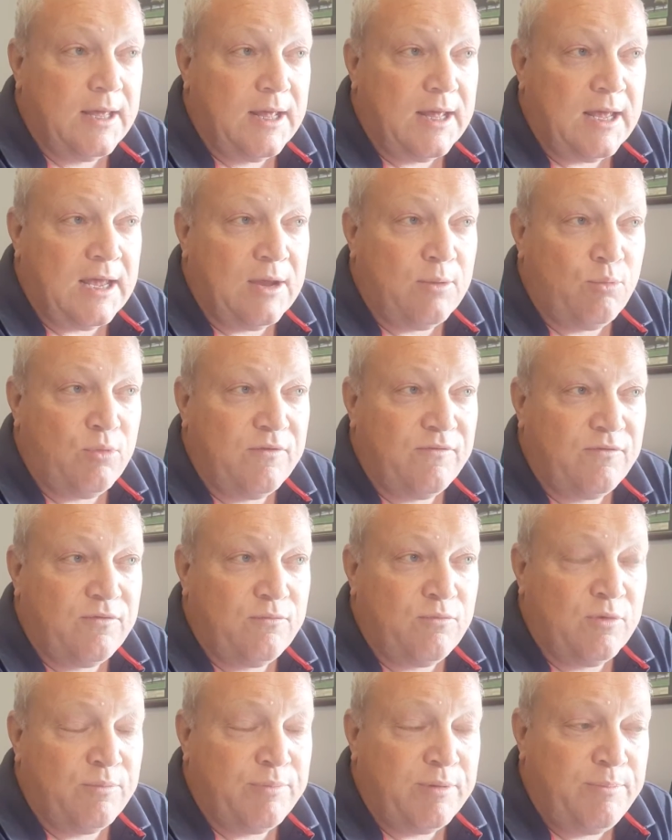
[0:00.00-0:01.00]
and
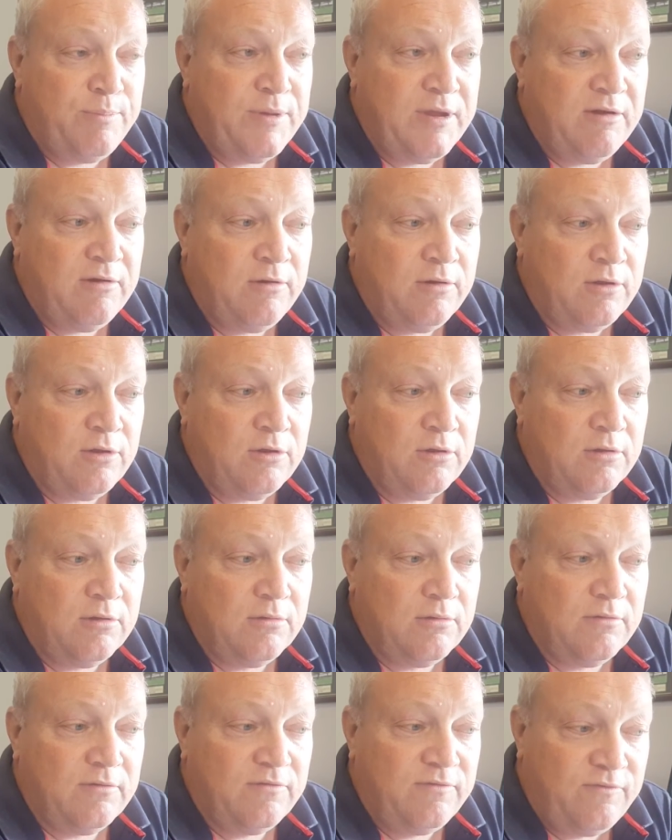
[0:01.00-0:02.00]
we're preparing her
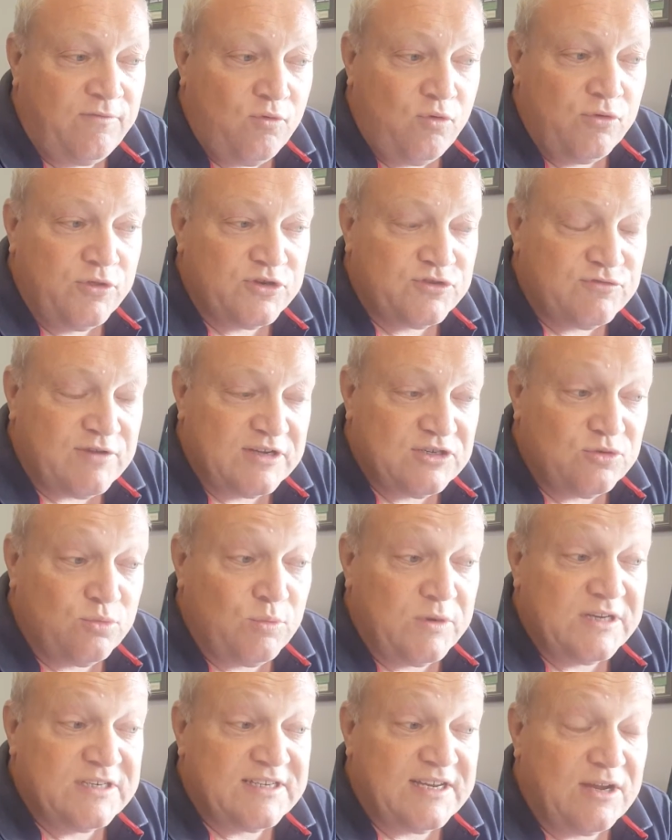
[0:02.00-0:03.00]
for this race on
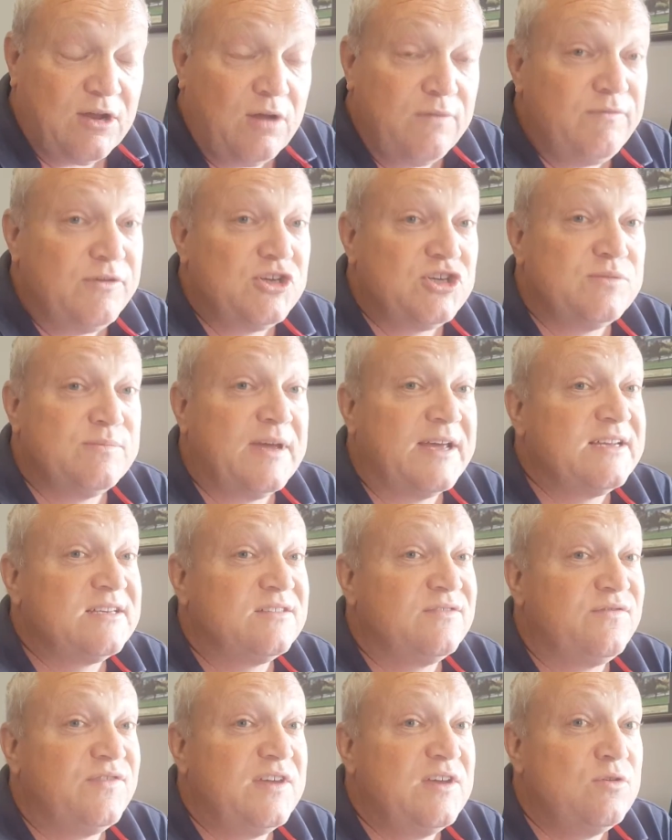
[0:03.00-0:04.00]
Wednesday. Hopefully she makes
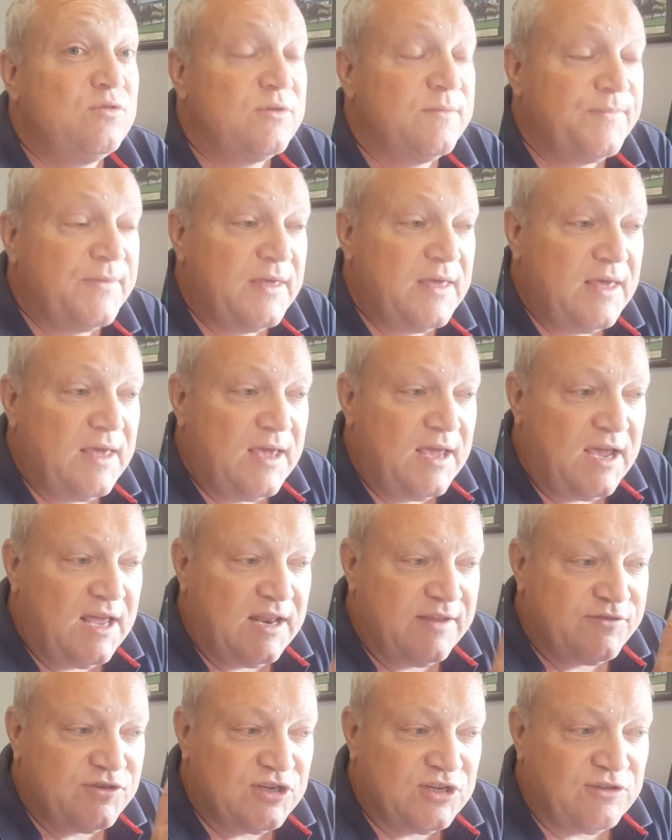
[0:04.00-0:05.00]
the field,
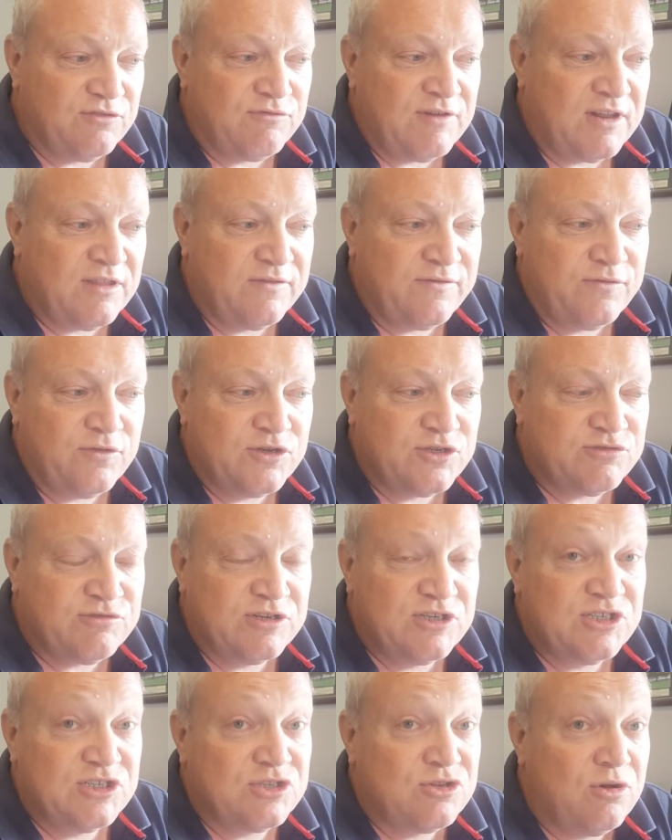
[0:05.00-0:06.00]
and if she can run the first
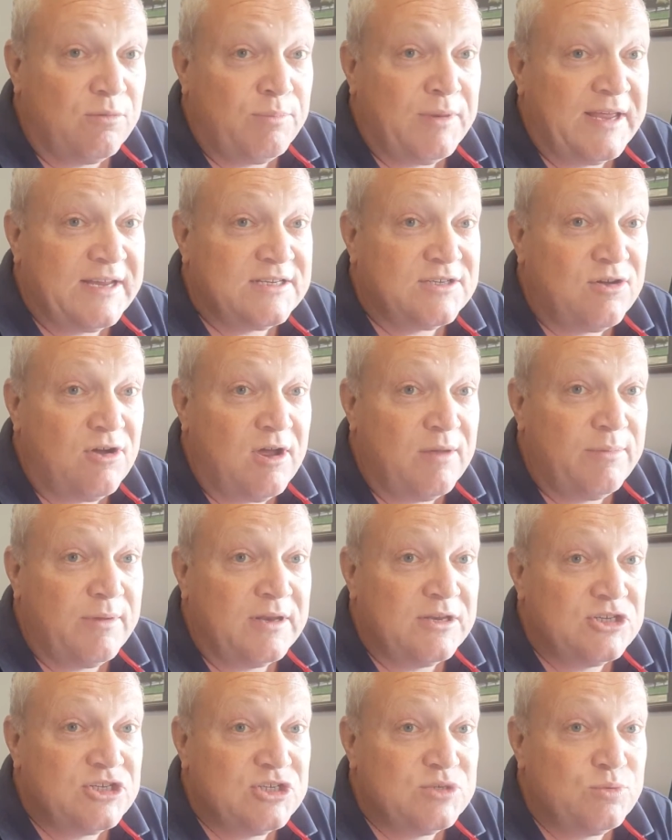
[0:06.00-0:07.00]
3, she's got black type
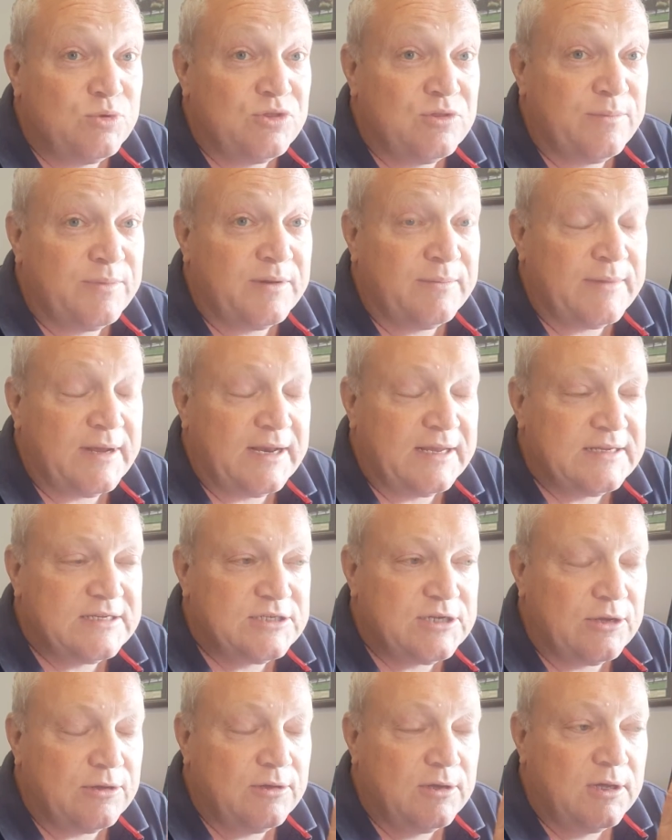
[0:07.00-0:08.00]
and she's worth a bit of money.
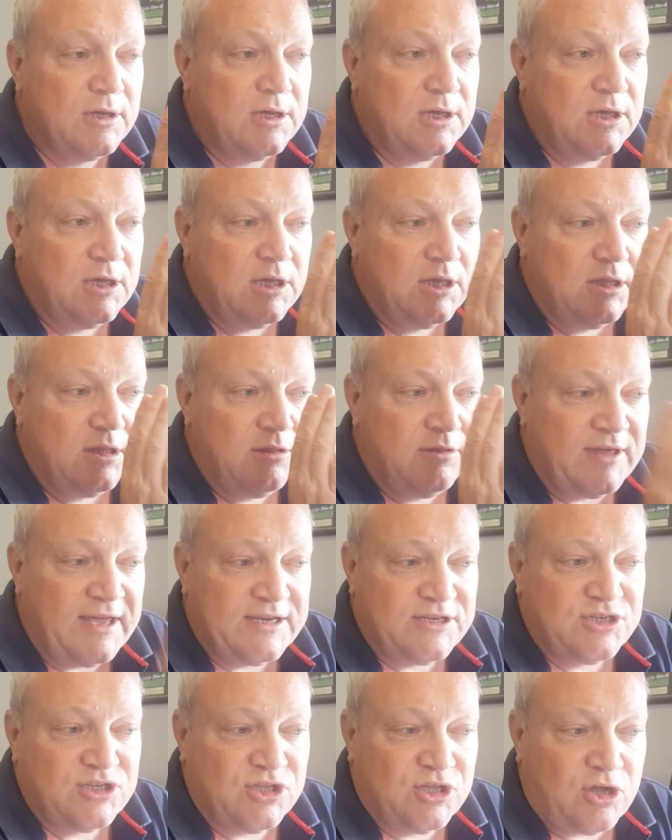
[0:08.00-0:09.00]
So
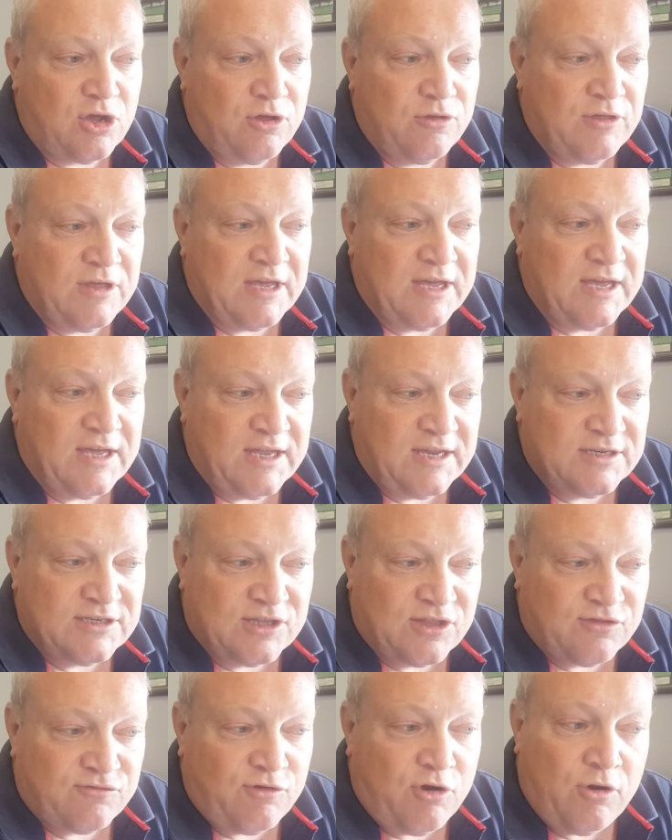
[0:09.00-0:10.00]
that's the go there. It's
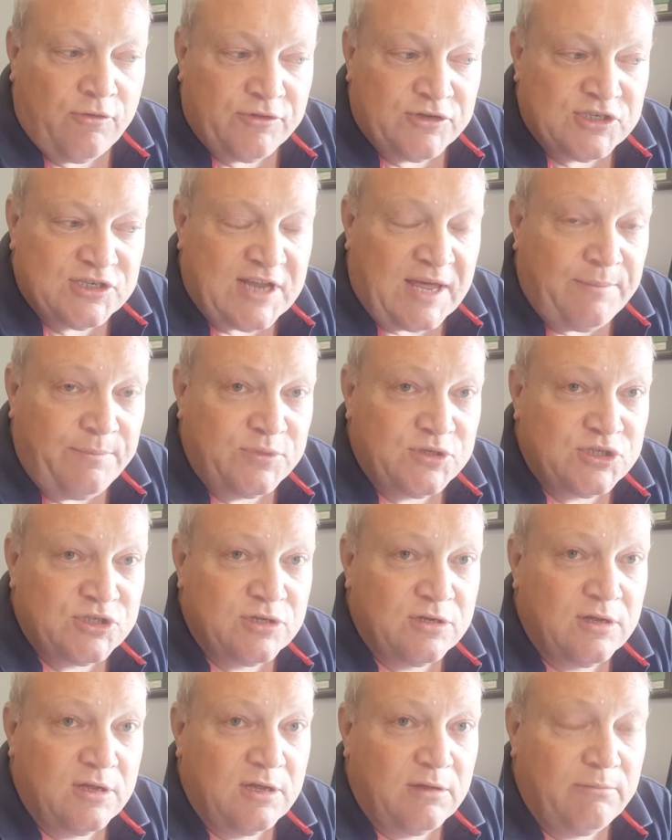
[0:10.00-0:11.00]
a throw at the stumps,
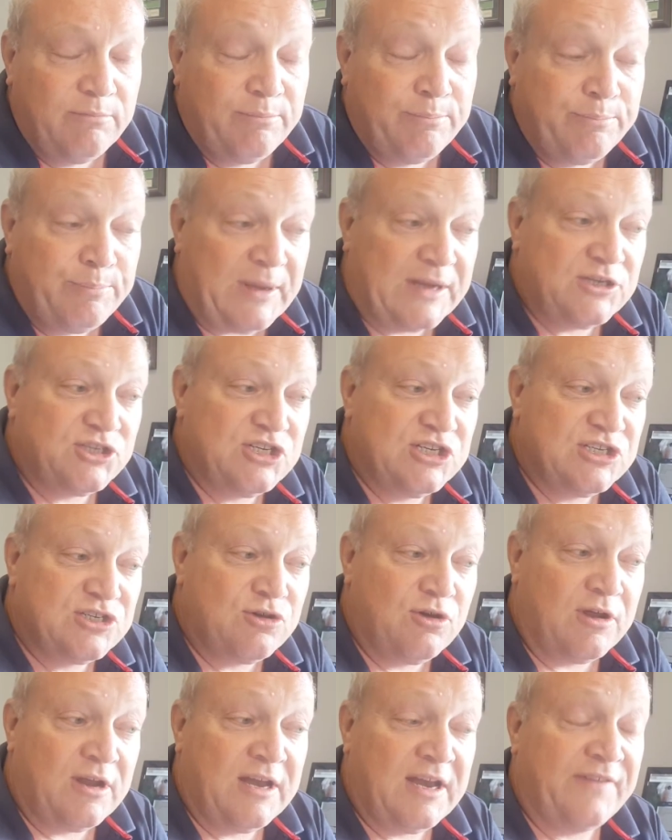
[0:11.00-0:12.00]
but she's
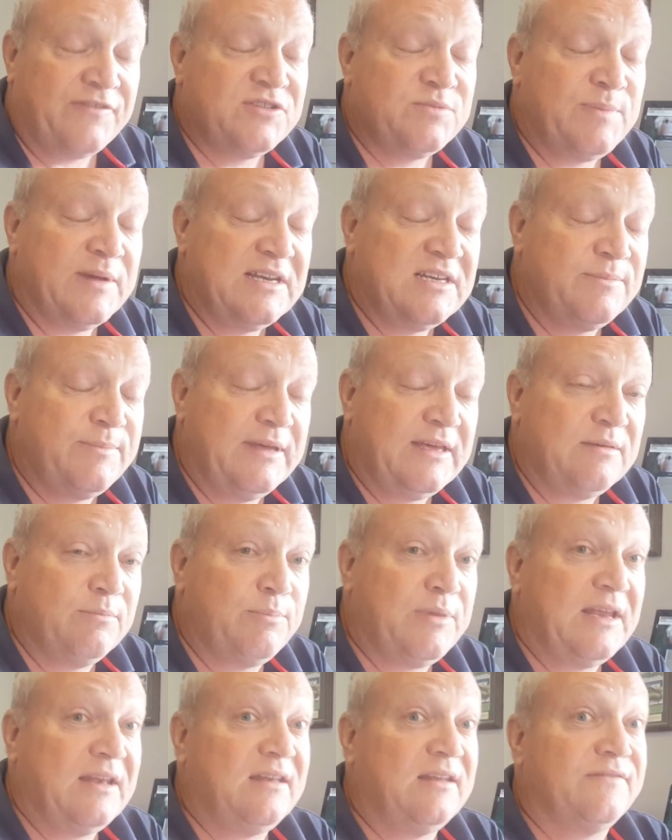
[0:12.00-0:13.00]
got enough speed to be
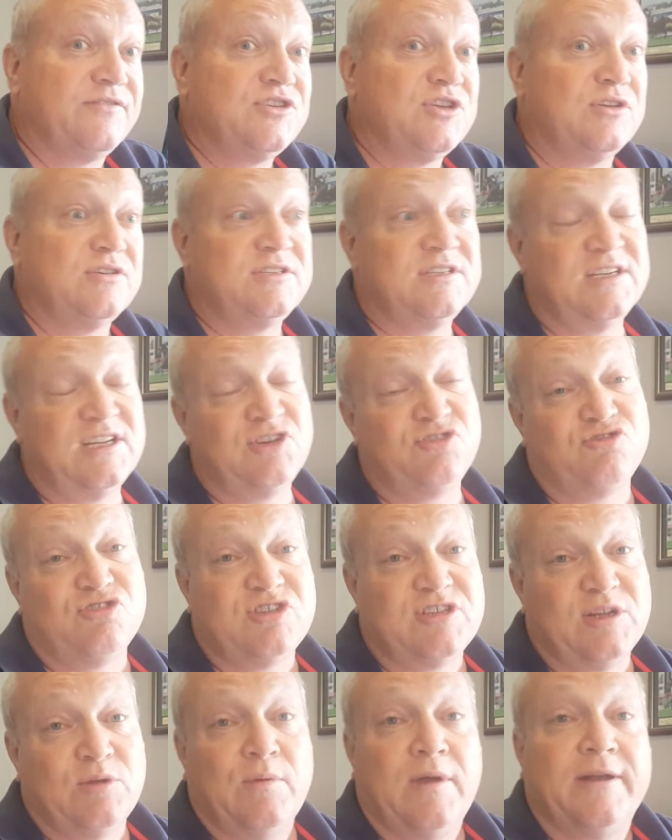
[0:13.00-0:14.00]
competitive, so it's an
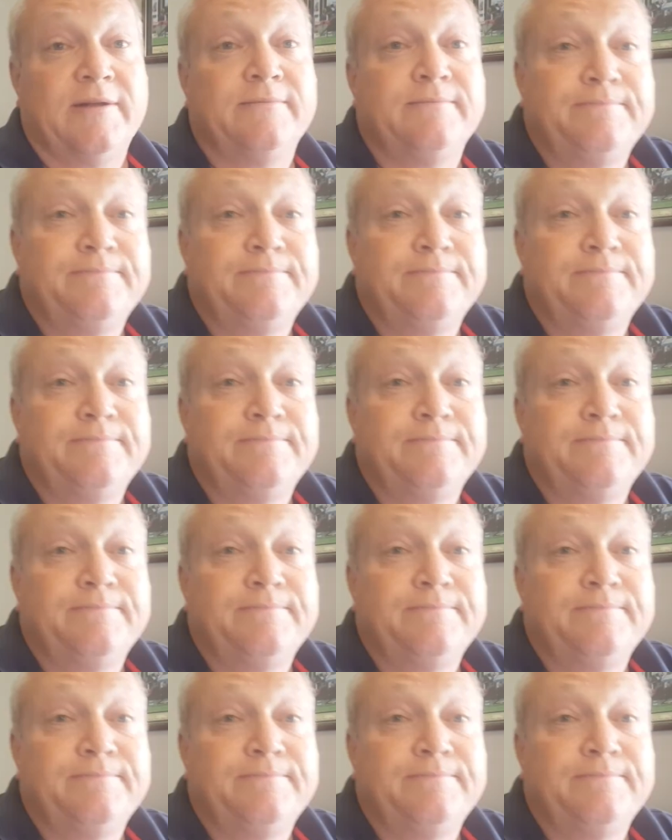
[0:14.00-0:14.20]
interesting one.